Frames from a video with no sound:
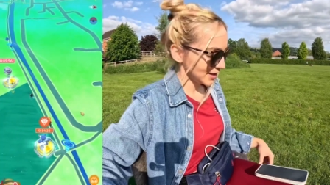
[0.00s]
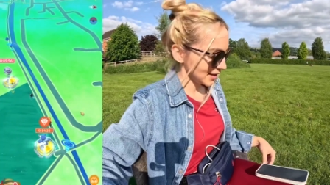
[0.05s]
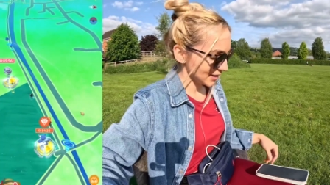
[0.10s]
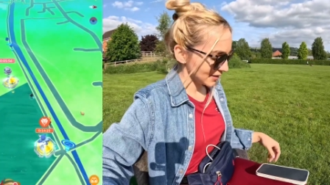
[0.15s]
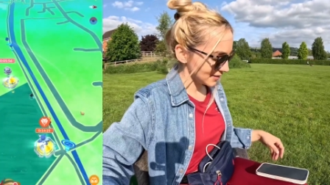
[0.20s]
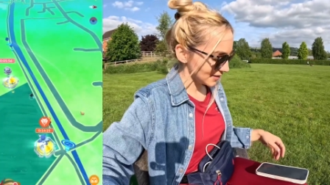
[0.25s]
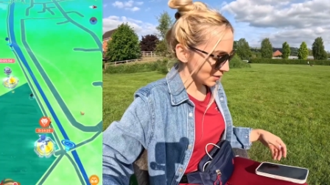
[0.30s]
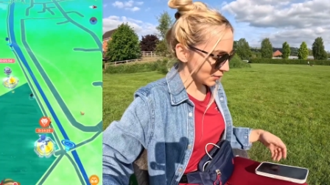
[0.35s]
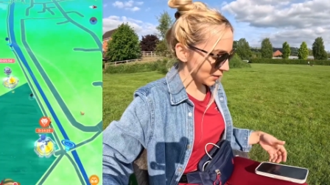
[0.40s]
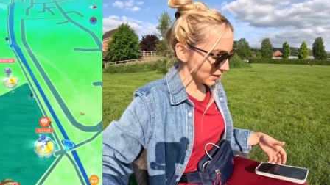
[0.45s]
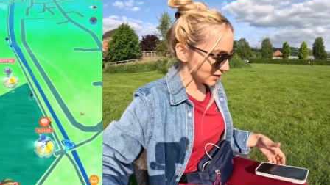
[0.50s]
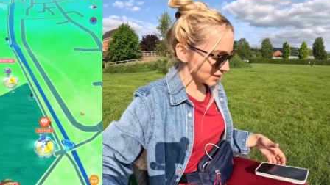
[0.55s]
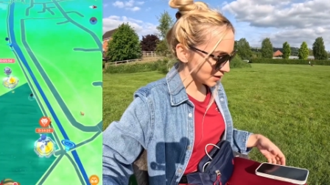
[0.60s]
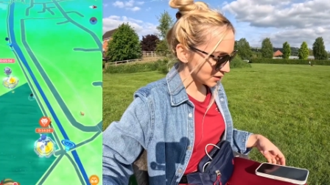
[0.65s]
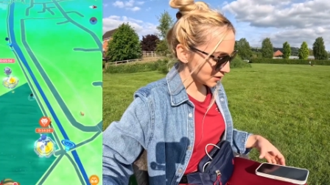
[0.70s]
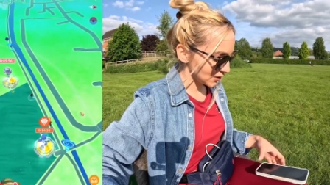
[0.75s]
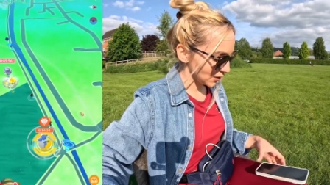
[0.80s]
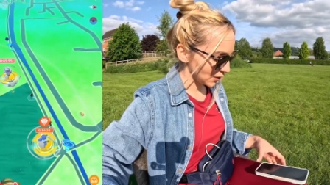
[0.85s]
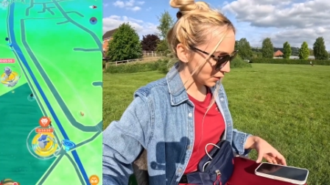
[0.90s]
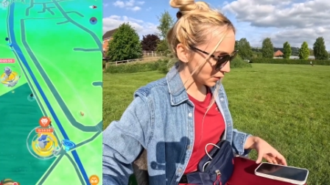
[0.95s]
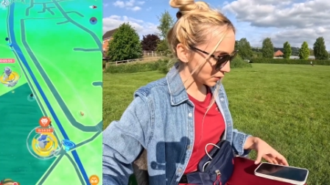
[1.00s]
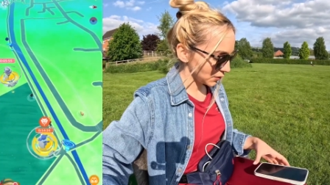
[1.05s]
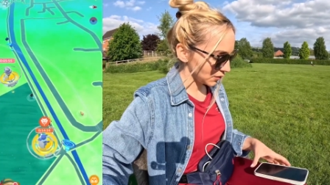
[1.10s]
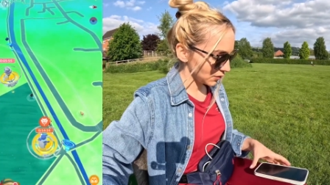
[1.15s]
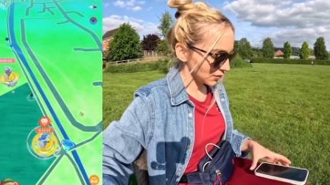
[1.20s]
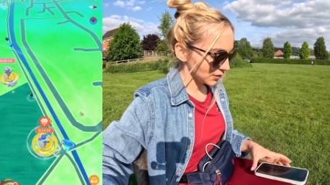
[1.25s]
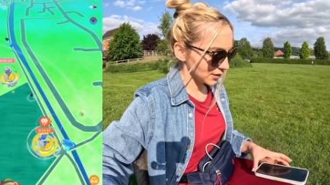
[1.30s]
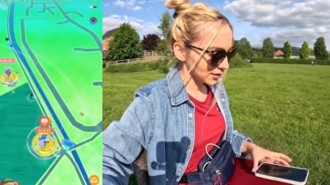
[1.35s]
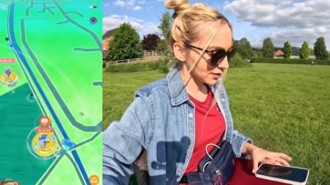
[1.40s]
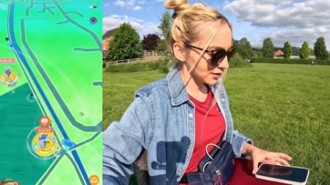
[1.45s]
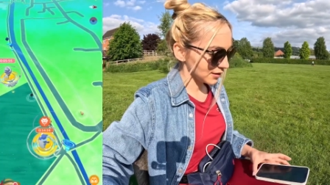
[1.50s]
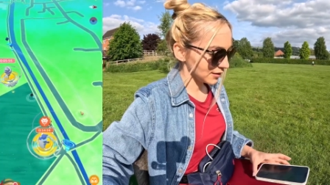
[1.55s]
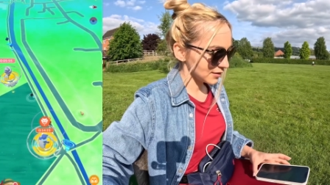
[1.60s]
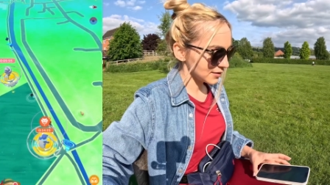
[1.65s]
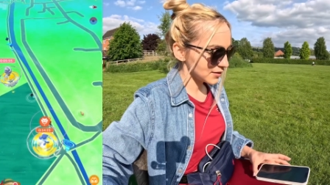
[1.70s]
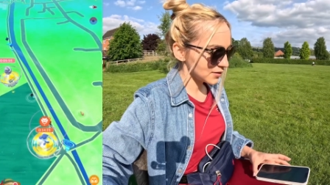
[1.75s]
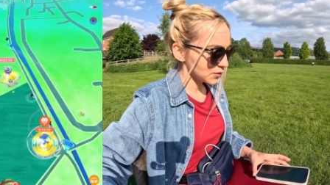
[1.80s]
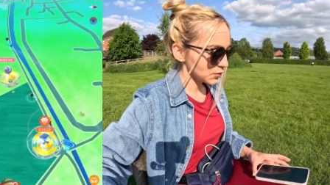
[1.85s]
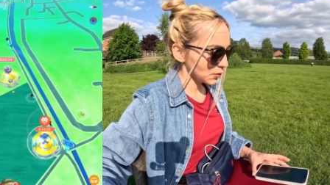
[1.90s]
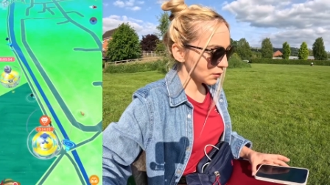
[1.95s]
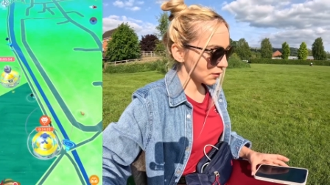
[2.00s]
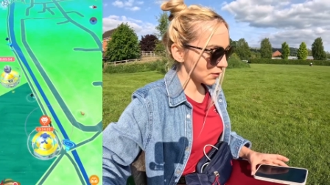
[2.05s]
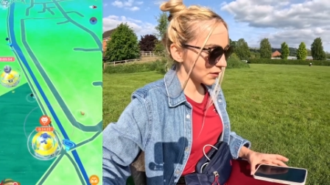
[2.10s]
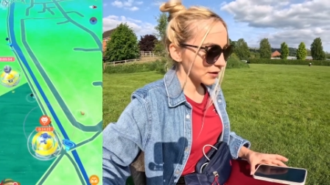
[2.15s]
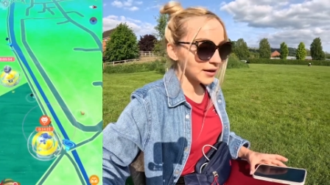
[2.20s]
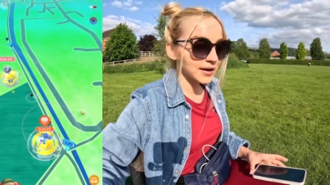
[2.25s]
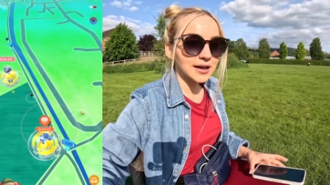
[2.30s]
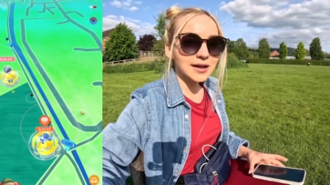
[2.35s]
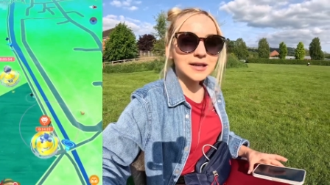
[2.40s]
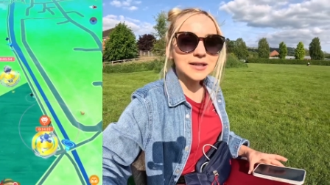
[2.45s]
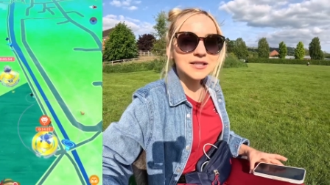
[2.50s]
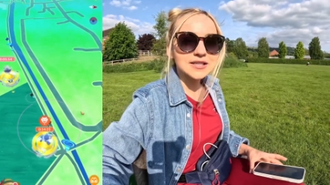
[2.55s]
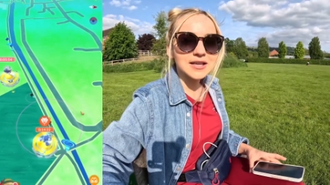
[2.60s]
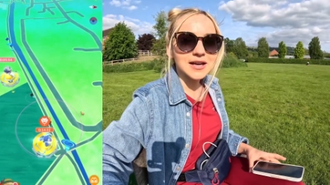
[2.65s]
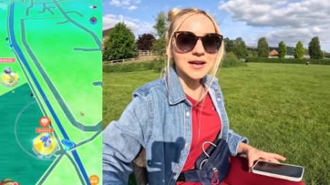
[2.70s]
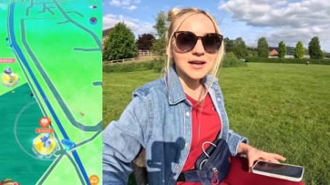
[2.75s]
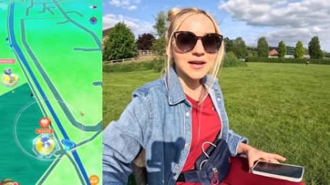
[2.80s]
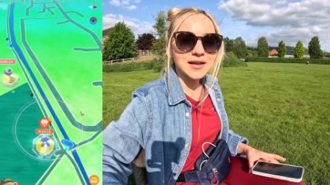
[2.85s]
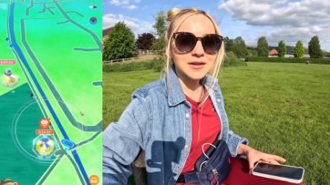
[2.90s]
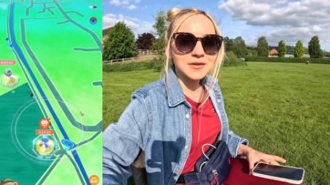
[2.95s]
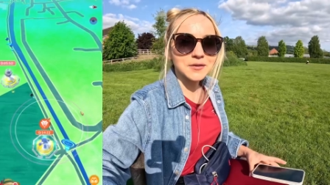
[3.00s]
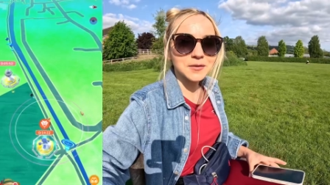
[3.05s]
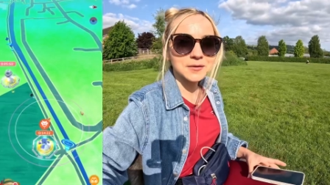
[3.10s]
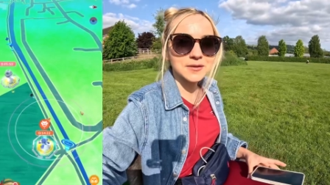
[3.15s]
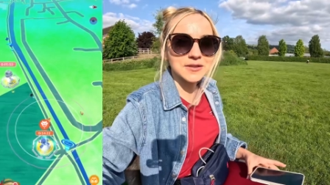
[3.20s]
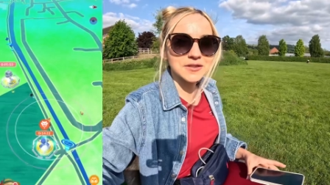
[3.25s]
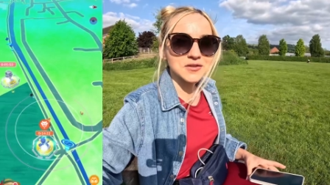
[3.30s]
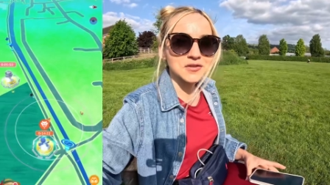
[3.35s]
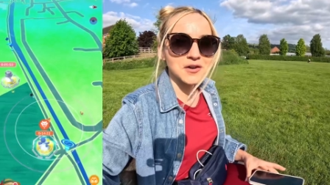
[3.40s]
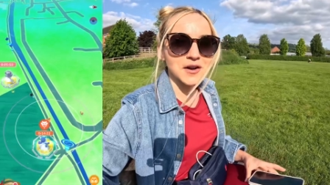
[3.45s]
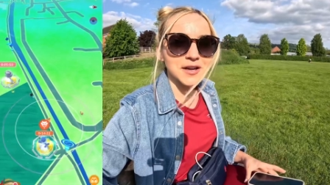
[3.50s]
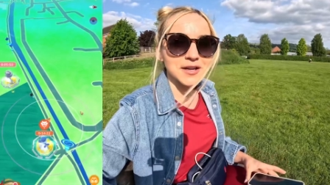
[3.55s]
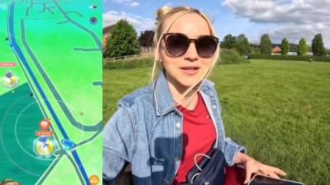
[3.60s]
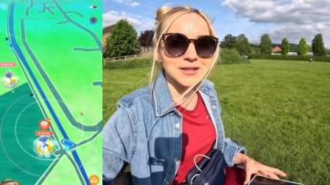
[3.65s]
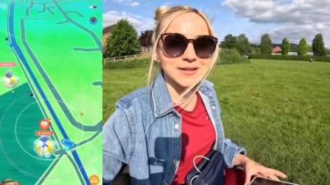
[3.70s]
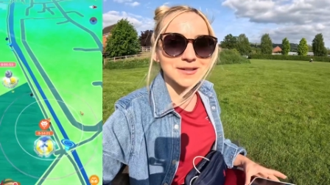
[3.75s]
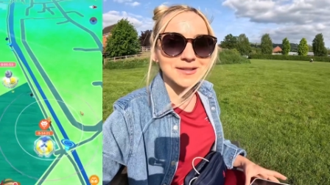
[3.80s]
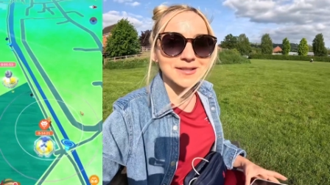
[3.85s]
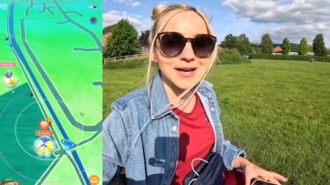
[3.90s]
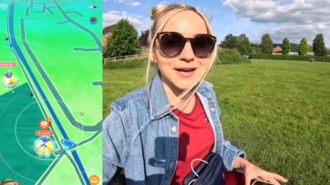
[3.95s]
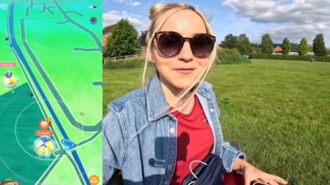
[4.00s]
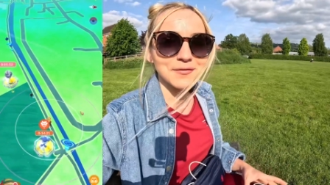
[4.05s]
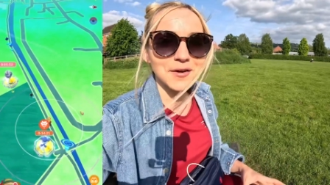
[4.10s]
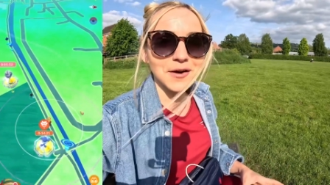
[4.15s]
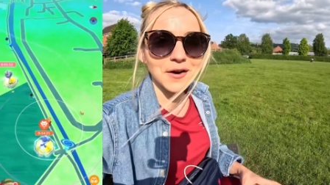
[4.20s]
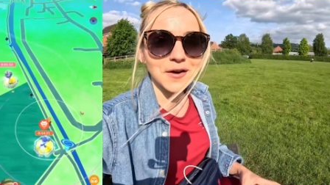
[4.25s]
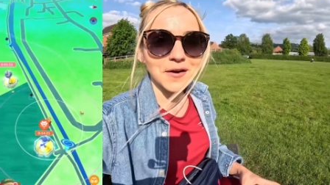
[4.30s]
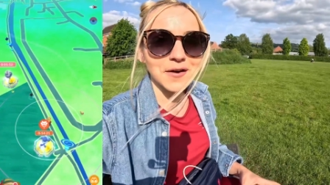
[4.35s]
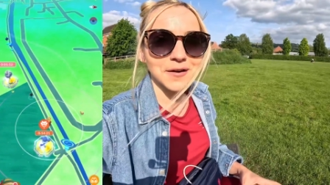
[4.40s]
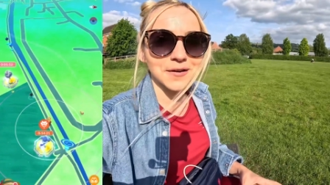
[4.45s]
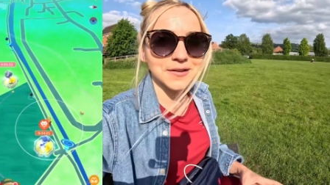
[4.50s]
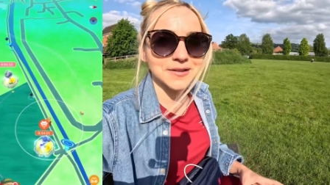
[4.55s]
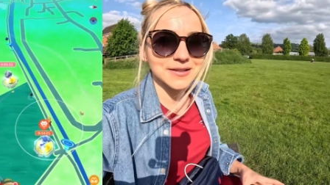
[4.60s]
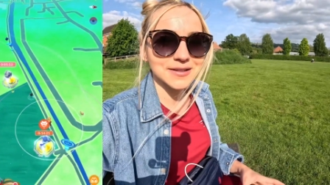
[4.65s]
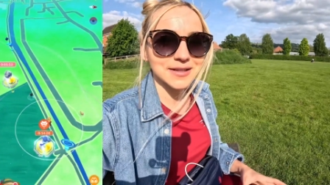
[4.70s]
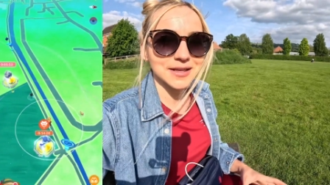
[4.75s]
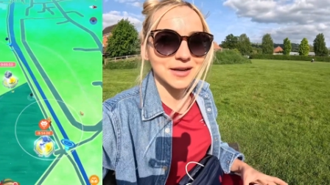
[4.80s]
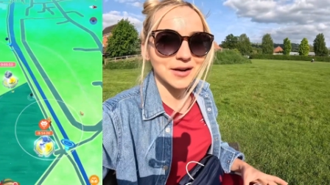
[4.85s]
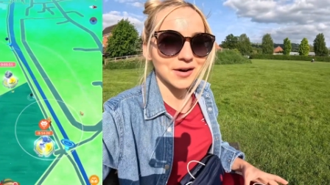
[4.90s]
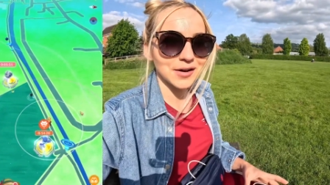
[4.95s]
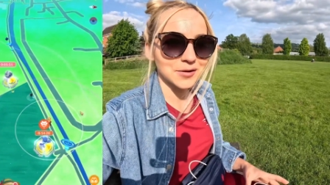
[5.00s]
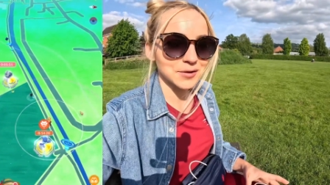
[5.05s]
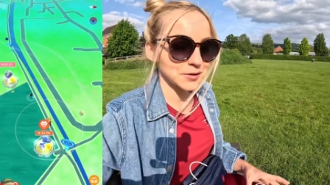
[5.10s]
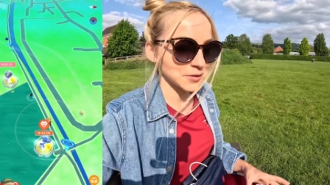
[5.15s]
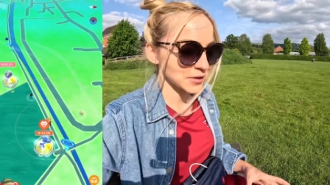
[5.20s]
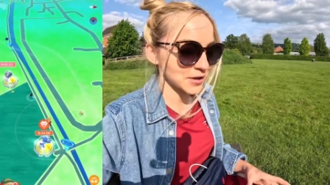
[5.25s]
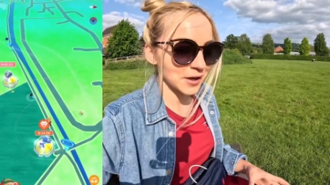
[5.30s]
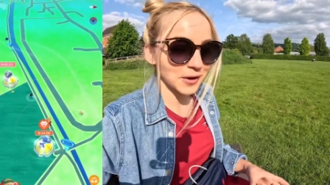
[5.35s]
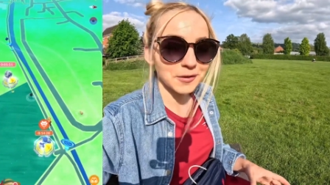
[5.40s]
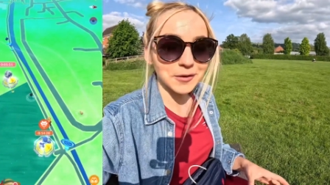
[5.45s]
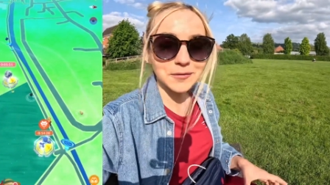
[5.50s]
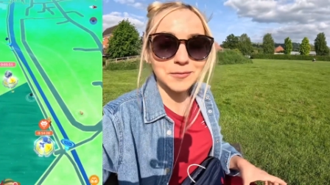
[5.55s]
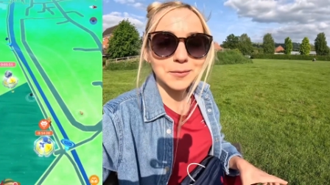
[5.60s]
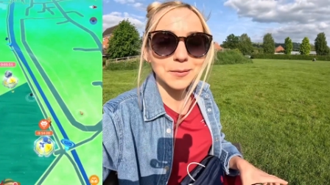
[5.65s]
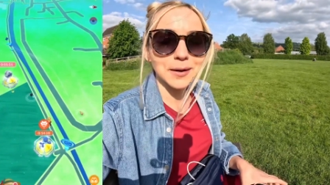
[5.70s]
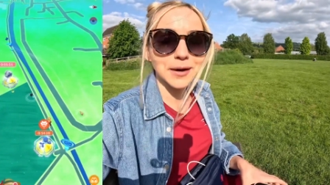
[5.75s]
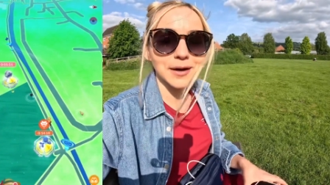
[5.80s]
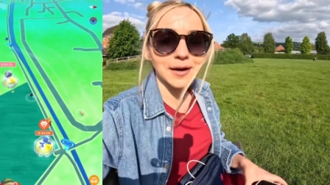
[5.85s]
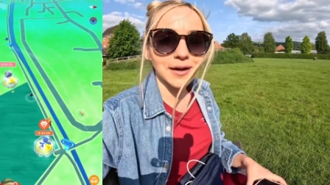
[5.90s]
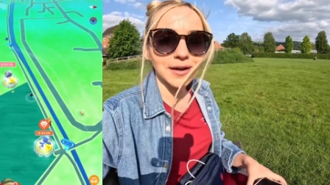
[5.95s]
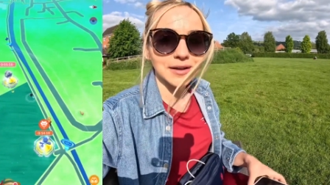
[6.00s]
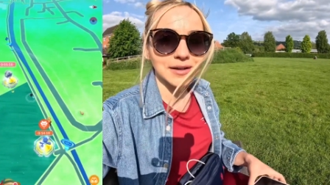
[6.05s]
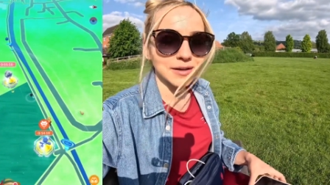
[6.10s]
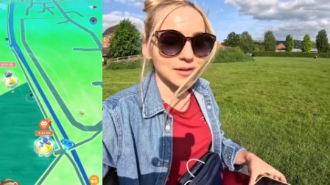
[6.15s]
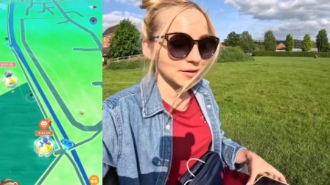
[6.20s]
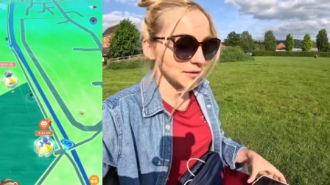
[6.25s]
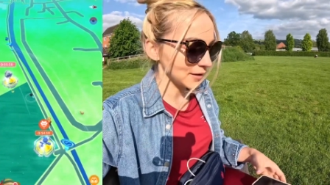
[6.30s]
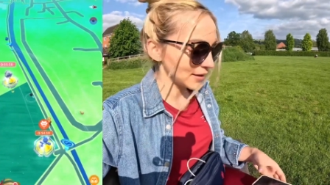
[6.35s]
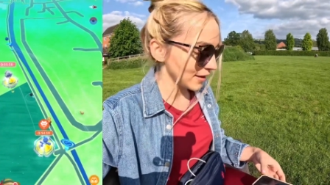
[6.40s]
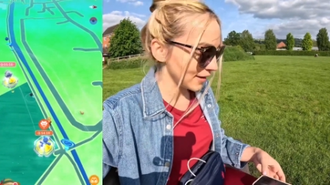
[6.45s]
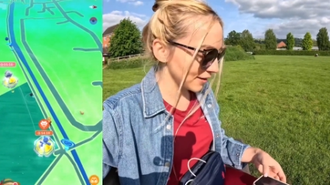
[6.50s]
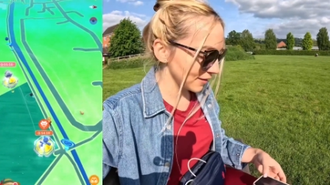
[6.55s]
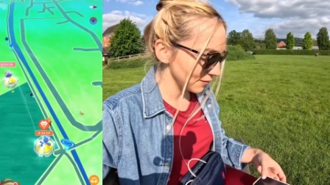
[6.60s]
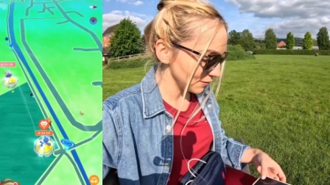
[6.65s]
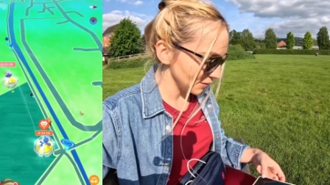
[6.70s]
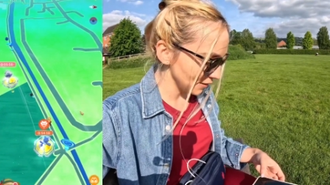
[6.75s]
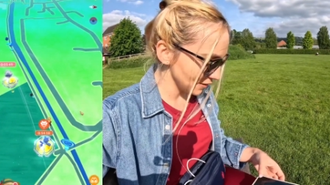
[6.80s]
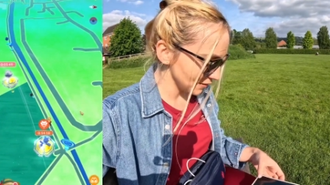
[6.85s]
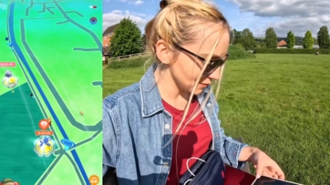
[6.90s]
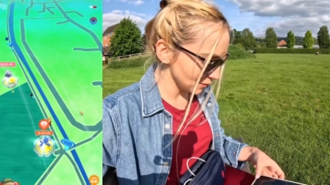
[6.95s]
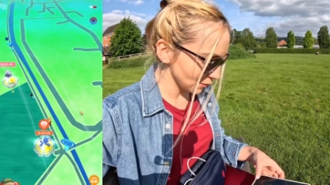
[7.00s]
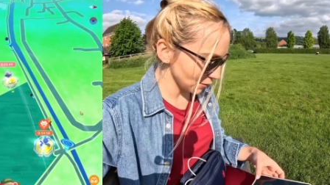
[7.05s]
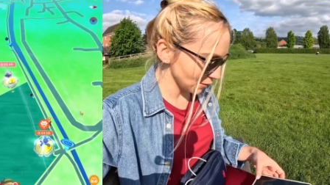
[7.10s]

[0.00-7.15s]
because I wanted to go through the storage and through the shinies I've got uh, to check out if we get any good IVs